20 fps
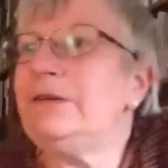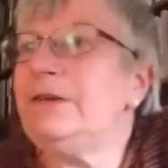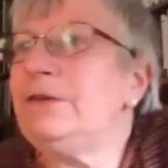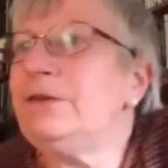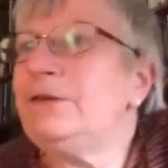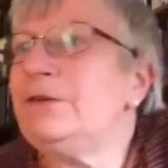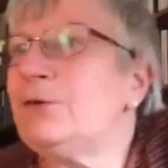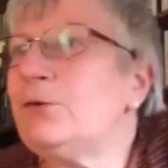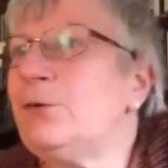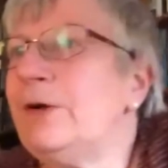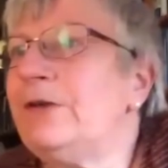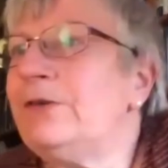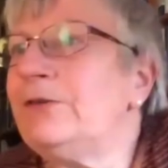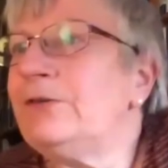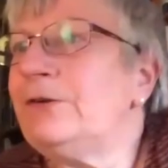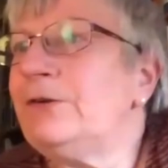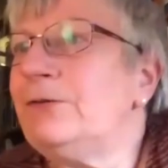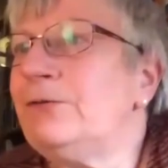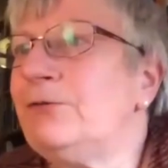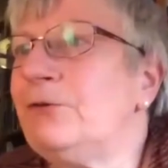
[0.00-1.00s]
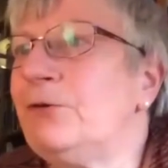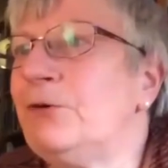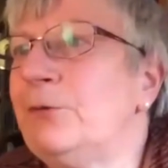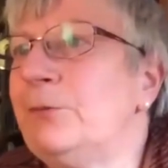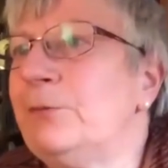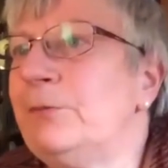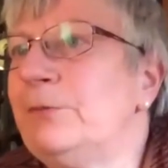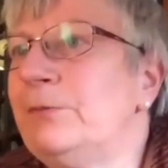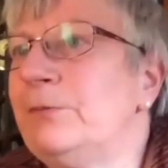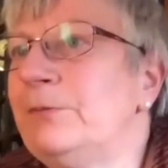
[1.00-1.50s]
there's a question
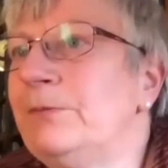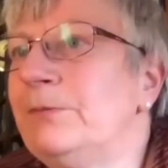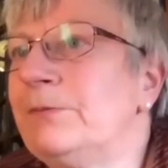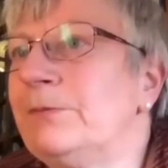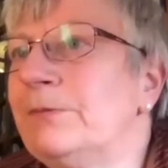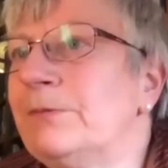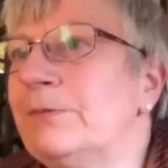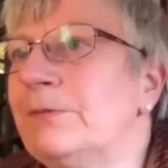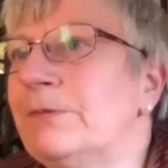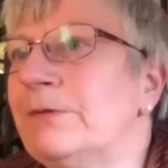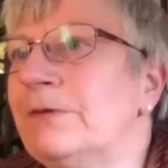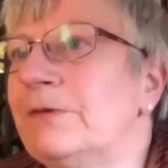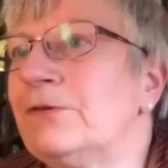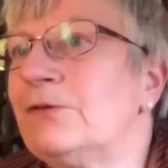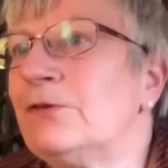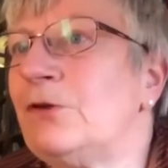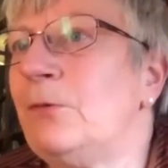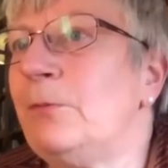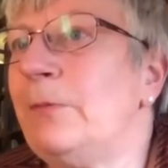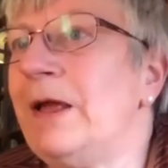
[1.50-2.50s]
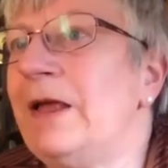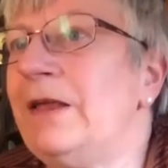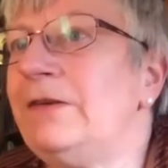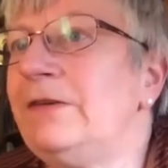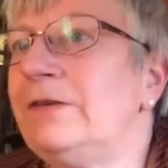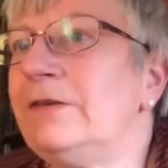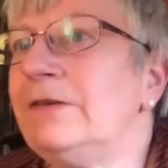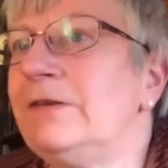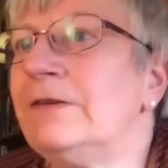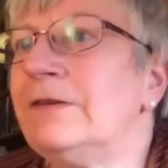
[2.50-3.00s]
from
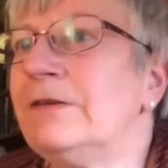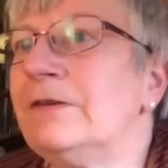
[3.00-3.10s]
Sonmez.